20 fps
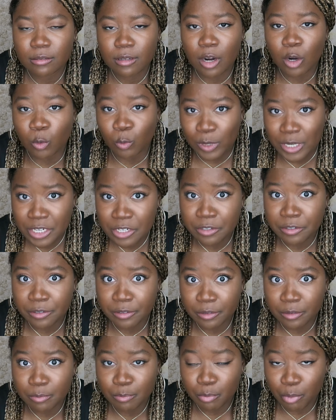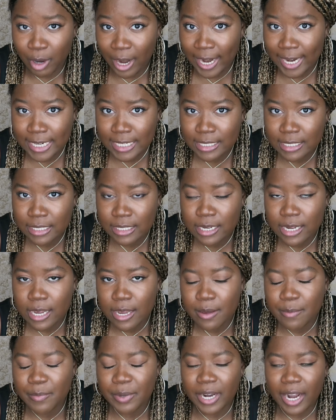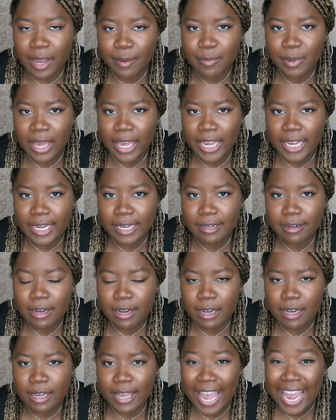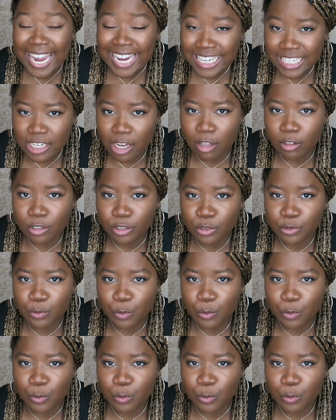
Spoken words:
Original price, but I paid $8